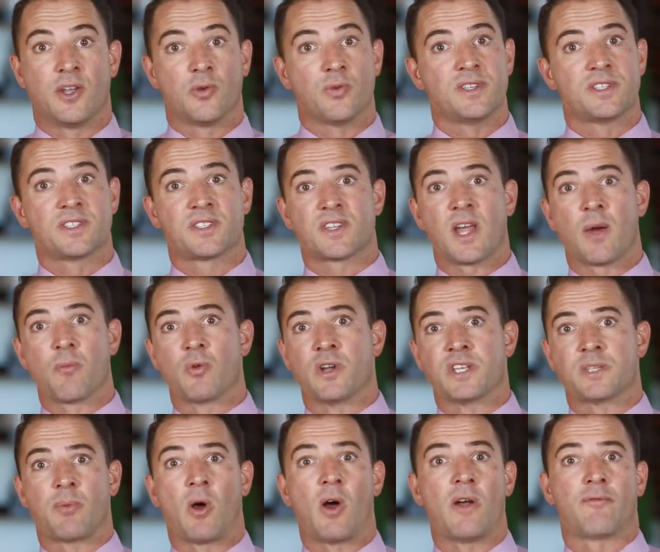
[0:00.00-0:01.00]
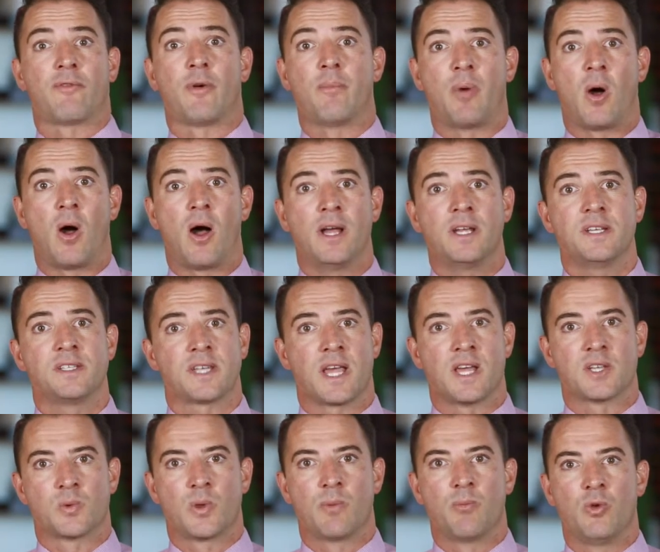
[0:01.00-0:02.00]
There is some respite for buyers
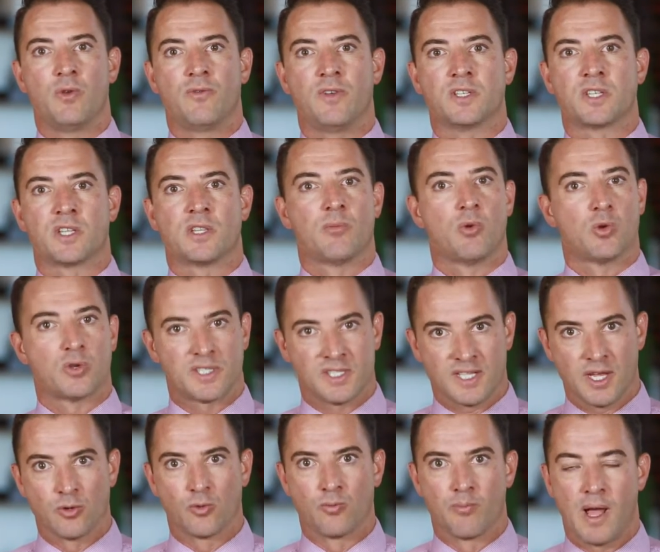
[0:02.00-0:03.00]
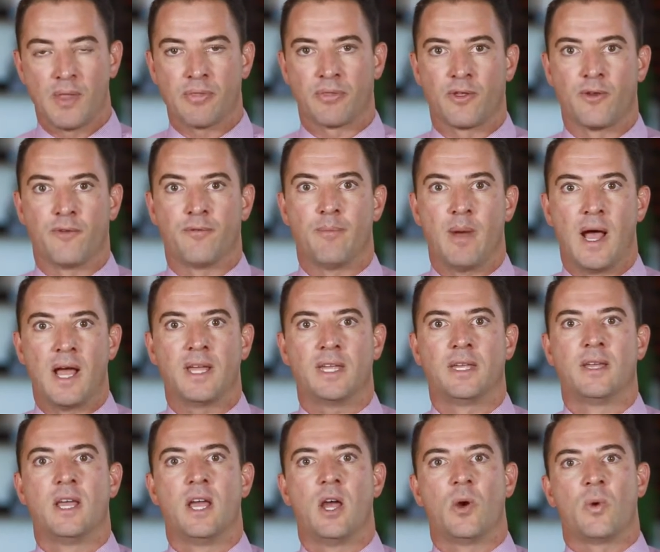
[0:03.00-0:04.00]
as we move into the more settled month of
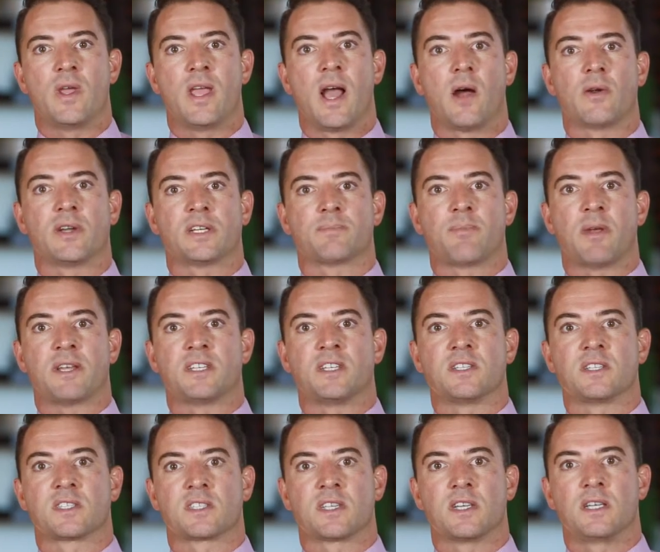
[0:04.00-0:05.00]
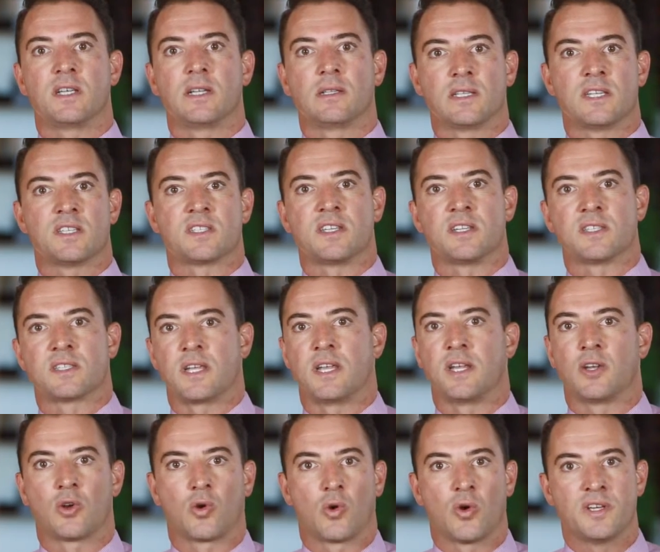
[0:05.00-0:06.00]
May. We are expecting to see listings
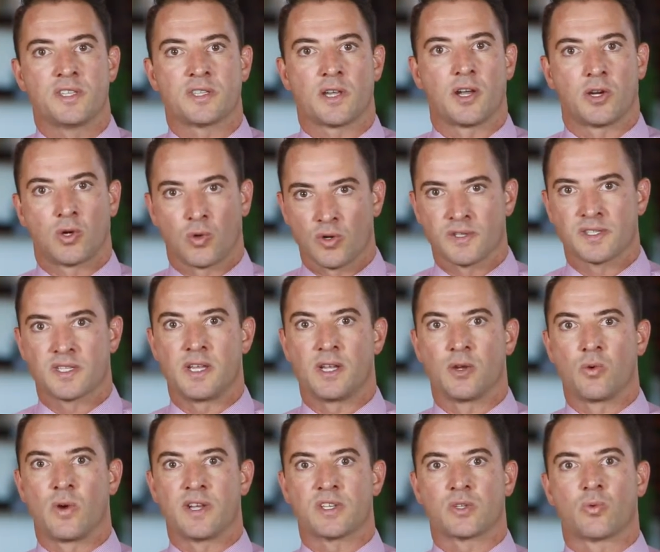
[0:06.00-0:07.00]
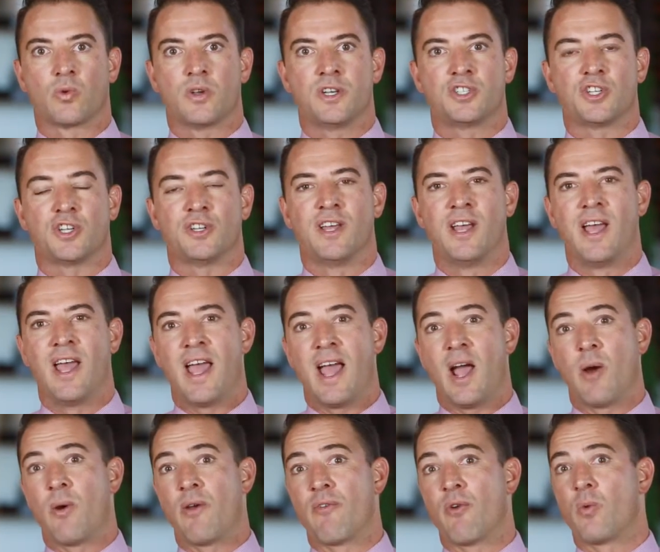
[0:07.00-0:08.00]
increase across the inner west region.
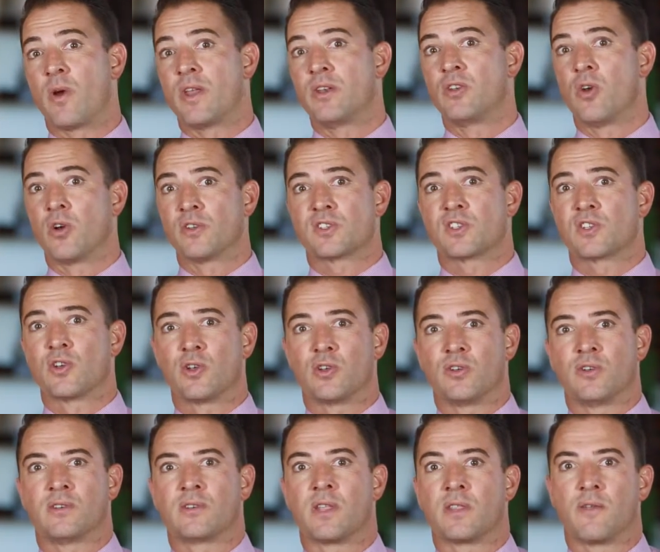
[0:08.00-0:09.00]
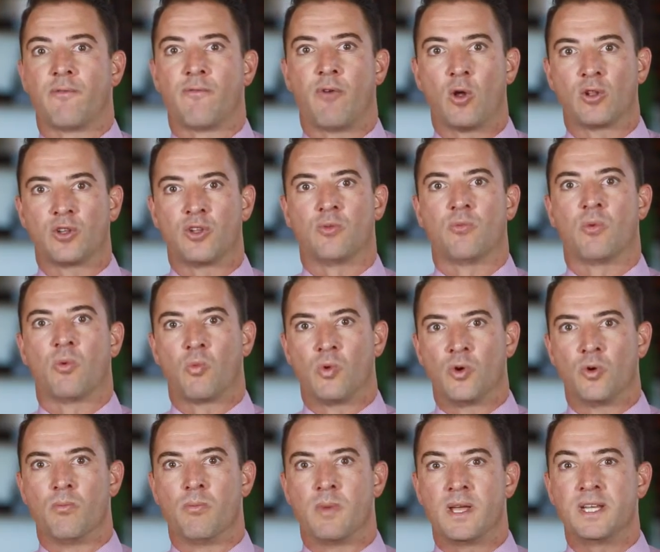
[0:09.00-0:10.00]
However, we're not certain that the volume will